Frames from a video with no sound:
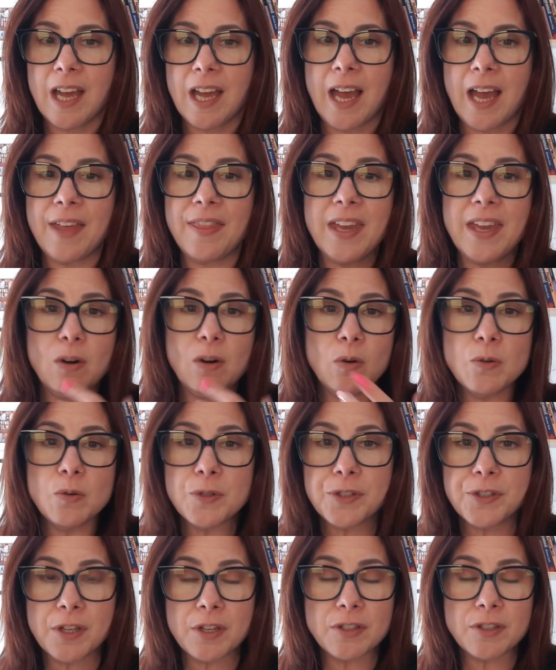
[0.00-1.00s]
And then
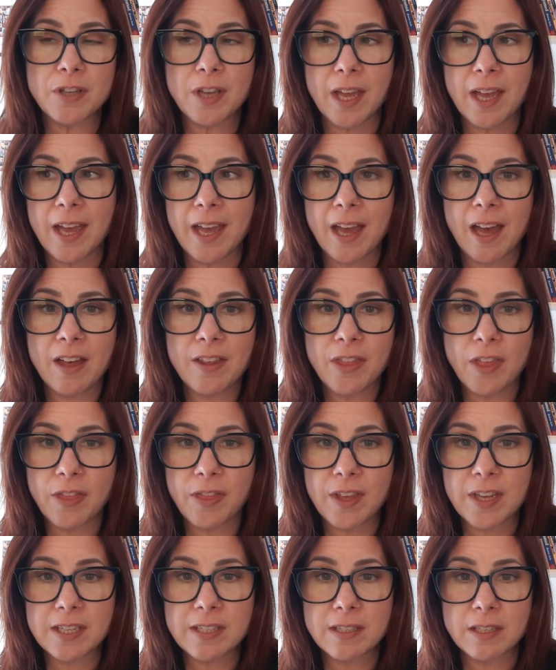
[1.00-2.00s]
also to other
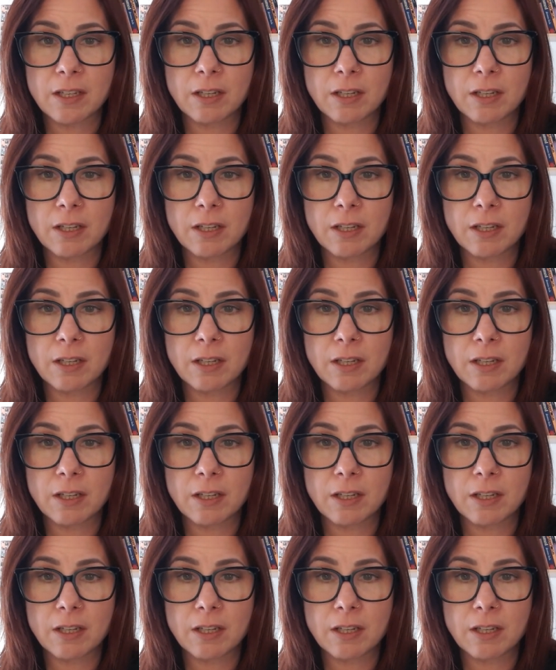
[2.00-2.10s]
things to